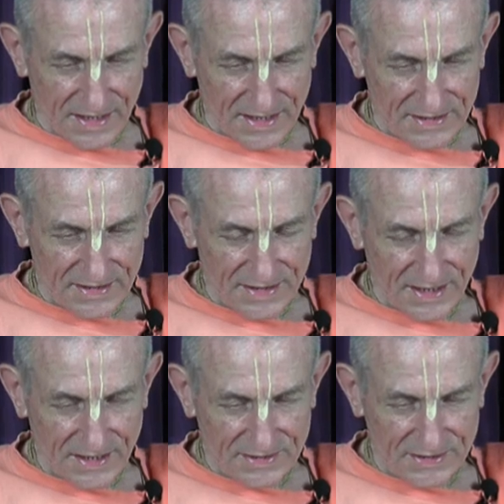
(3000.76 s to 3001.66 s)
in
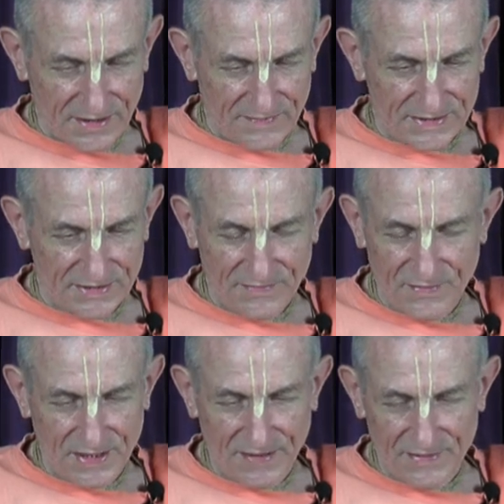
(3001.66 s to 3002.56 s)
service of
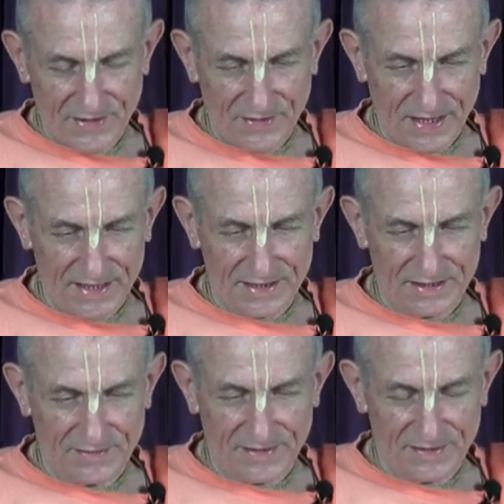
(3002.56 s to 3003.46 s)
whatever you like,
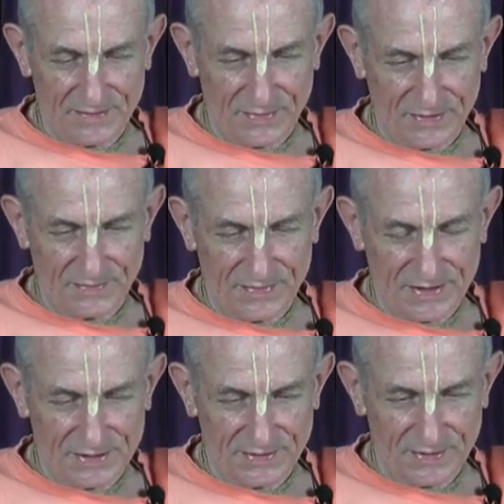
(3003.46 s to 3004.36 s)
whether it's book
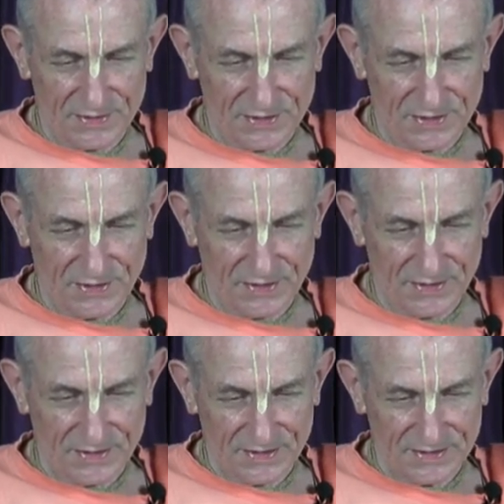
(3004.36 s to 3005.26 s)
distribution or